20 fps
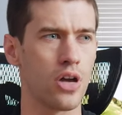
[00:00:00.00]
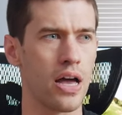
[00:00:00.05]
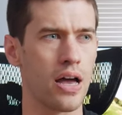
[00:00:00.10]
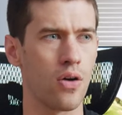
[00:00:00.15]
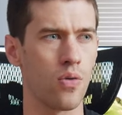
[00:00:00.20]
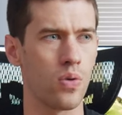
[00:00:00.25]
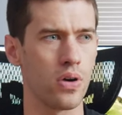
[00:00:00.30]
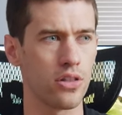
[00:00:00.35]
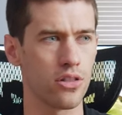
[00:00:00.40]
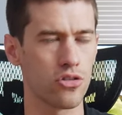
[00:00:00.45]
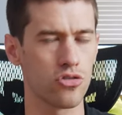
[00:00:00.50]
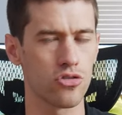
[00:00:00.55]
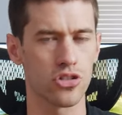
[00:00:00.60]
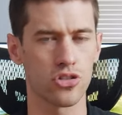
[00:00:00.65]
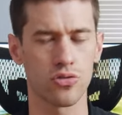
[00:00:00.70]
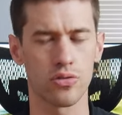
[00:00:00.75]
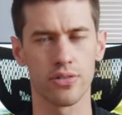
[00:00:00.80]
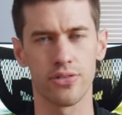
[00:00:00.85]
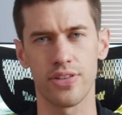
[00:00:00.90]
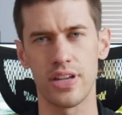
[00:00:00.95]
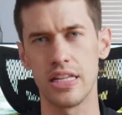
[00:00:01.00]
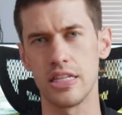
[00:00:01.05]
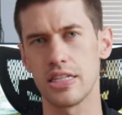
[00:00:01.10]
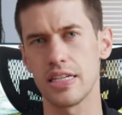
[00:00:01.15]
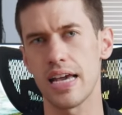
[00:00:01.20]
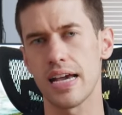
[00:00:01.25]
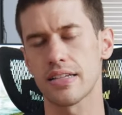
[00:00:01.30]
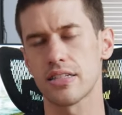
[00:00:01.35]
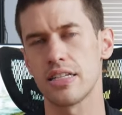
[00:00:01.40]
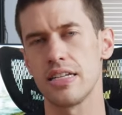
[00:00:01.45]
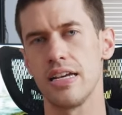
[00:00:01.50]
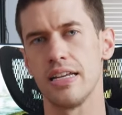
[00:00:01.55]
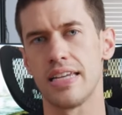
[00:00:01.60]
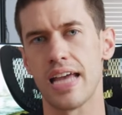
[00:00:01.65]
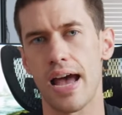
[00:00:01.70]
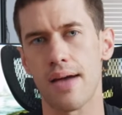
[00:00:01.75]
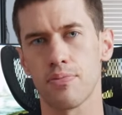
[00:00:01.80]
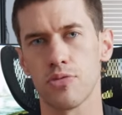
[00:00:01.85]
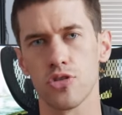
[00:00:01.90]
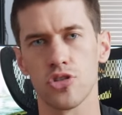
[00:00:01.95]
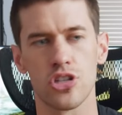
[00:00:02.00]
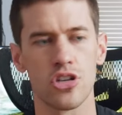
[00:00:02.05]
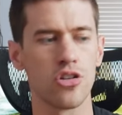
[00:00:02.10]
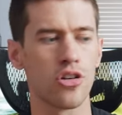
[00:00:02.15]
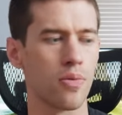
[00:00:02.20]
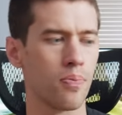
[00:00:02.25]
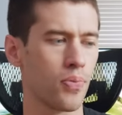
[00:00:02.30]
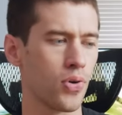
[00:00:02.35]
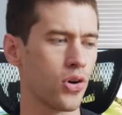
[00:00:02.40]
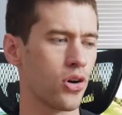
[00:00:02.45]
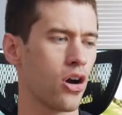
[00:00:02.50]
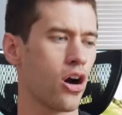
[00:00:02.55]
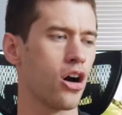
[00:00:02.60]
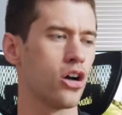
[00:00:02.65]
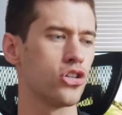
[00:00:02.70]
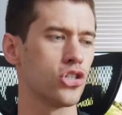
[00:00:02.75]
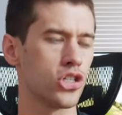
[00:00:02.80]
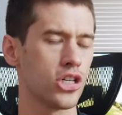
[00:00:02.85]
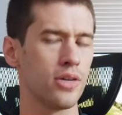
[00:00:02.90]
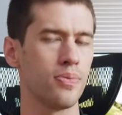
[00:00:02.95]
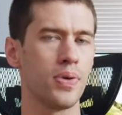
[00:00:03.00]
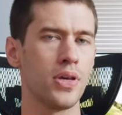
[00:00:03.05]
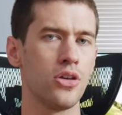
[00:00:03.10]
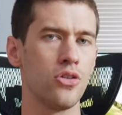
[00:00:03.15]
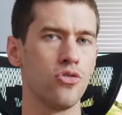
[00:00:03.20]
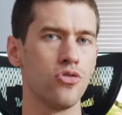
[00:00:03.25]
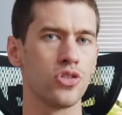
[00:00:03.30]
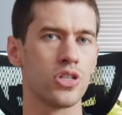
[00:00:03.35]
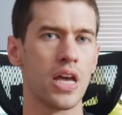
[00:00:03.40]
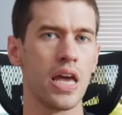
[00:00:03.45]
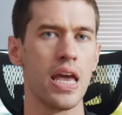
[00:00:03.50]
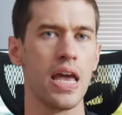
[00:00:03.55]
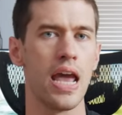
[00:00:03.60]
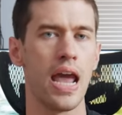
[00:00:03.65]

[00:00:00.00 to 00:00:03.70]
uh, one of those sort of NZXT adapters that you can put on GPUs